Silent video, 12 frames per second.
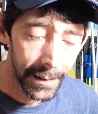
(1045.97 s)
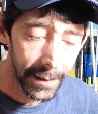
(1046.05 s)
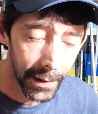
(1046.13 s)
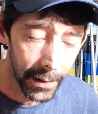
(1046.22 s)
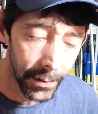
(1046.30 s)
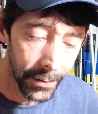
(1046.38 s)

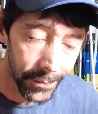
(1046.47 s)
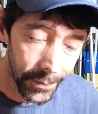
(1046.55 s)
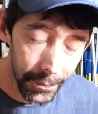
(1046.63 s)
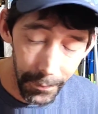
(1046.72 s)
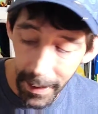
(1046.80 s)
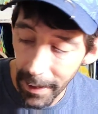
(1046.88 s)
So,
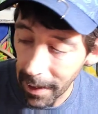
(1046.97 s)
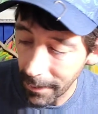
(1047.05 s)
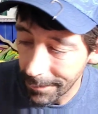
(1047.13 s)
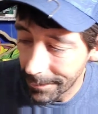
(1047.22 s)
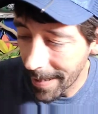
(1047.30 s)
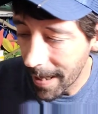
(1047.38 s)
but
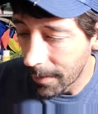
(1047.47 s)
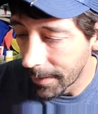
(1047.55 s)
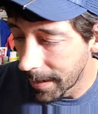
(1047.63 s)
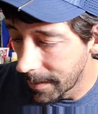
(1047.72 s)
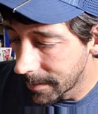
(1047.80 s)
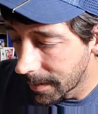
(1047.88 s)

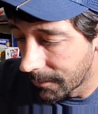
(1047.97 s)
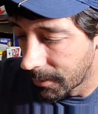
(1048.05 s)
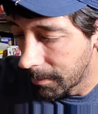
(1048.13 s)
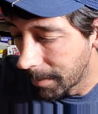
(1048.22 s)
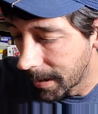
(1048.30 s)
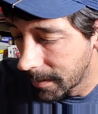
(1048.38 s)
nowadays
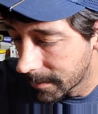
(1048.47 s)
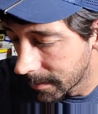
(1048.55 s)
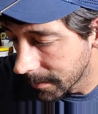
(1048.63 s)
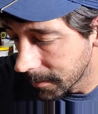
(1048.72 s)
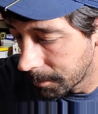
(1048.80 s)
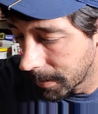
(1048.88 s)
every bait's
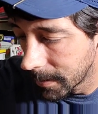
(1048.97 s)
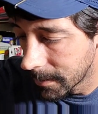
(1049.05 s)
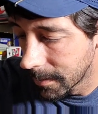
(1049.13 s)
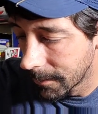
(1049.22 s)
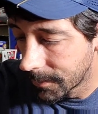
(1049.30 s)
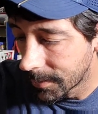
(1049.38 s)
expensive.